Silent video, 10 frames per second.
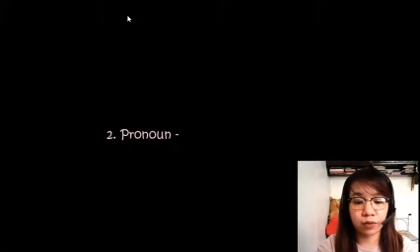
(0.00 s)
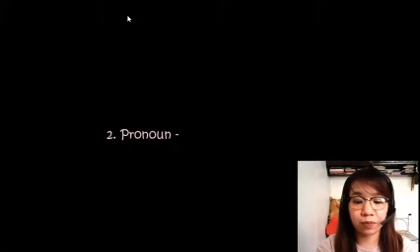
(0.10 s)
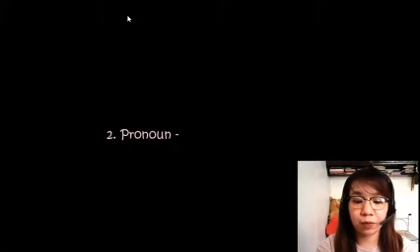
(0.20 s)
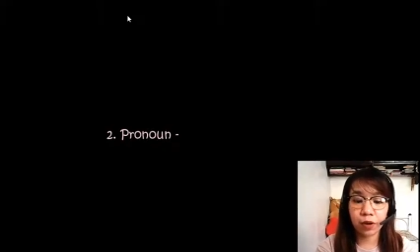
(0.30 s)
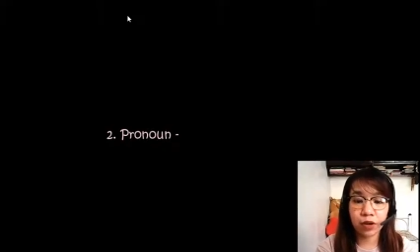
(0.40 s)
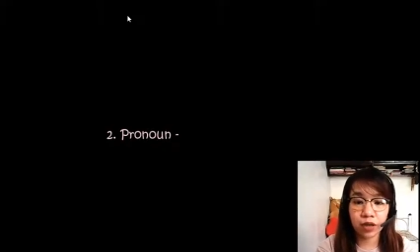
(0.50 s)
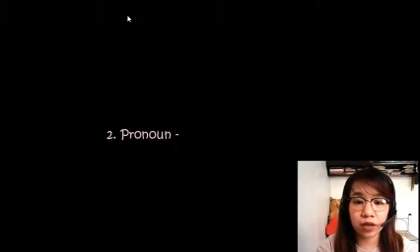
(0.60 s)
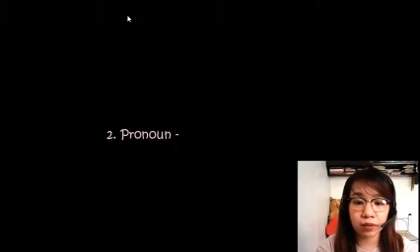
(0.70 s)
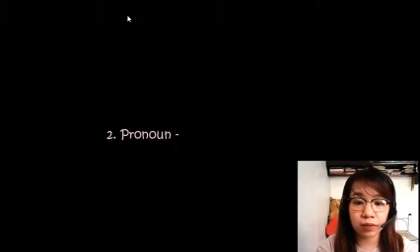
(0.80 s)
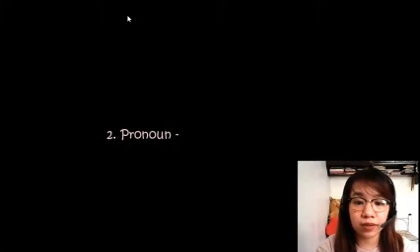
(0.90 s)

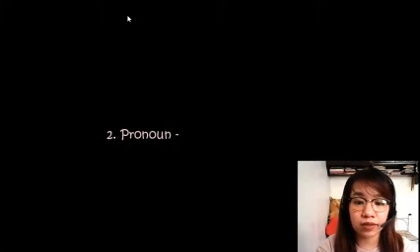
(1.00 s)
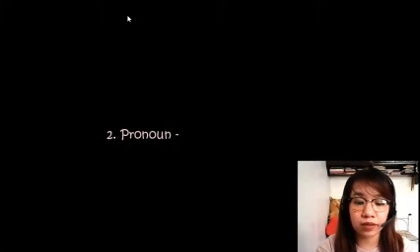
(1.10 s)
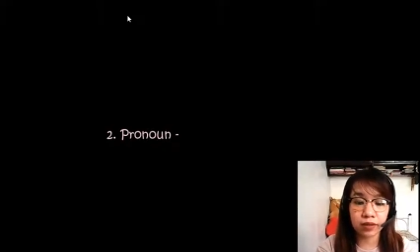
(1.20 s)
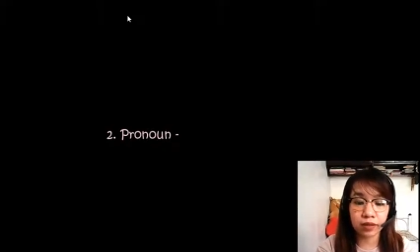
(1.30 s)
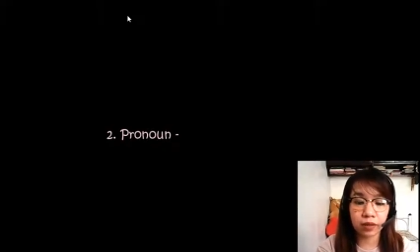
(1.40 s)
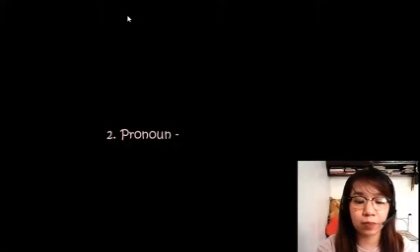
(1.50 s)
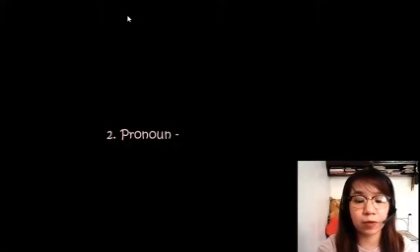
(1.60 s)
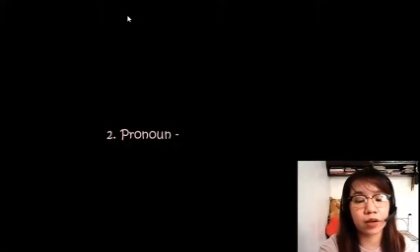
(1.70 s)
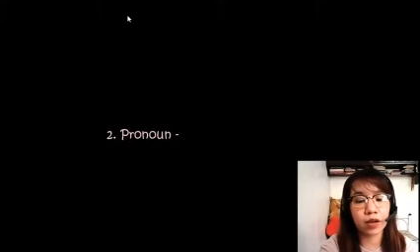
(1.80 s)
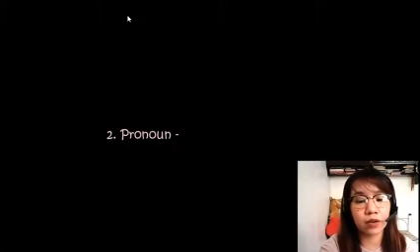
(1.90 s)
Pronoun, basically
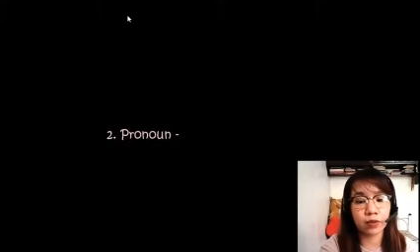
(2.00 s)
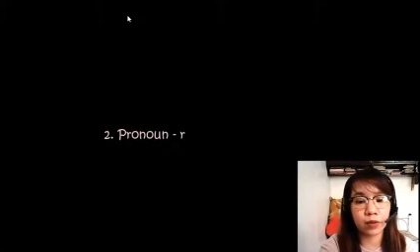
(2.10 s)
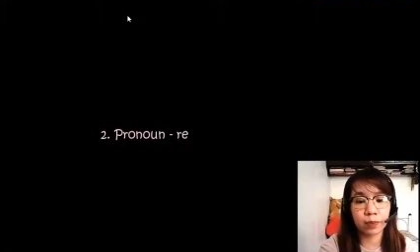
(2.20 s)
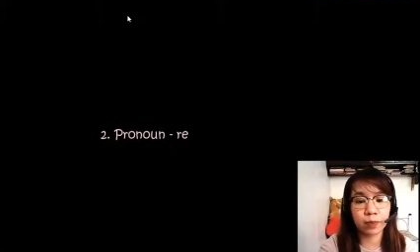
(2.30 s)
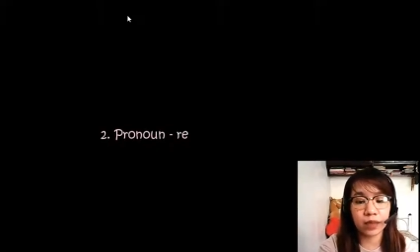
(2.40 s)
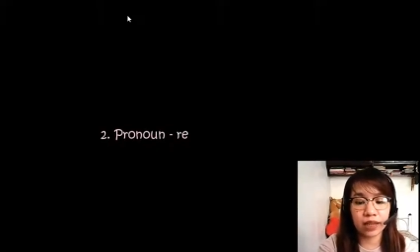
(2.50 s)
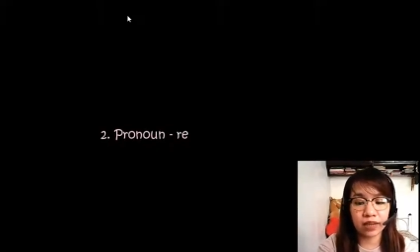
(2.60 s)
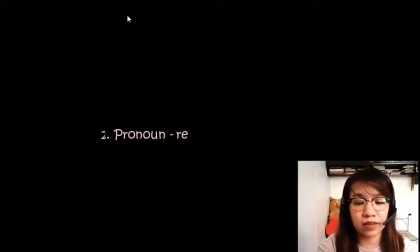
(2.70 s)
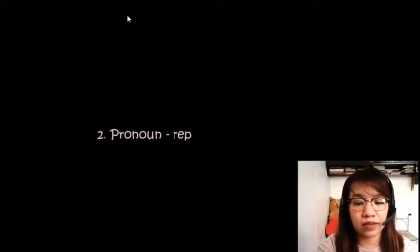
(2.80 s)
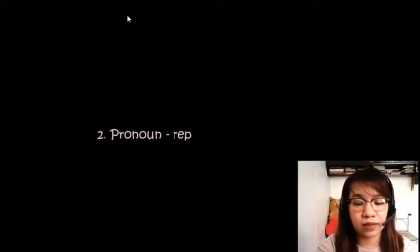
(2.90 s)
pronoun
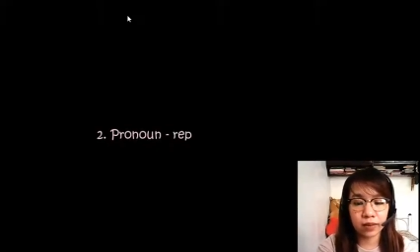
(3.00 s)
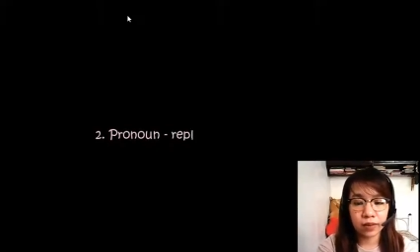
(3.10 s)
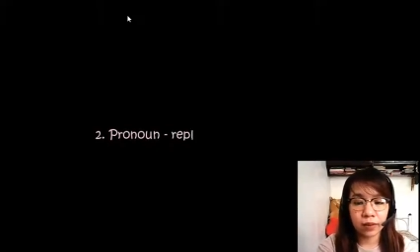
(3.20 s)
replace,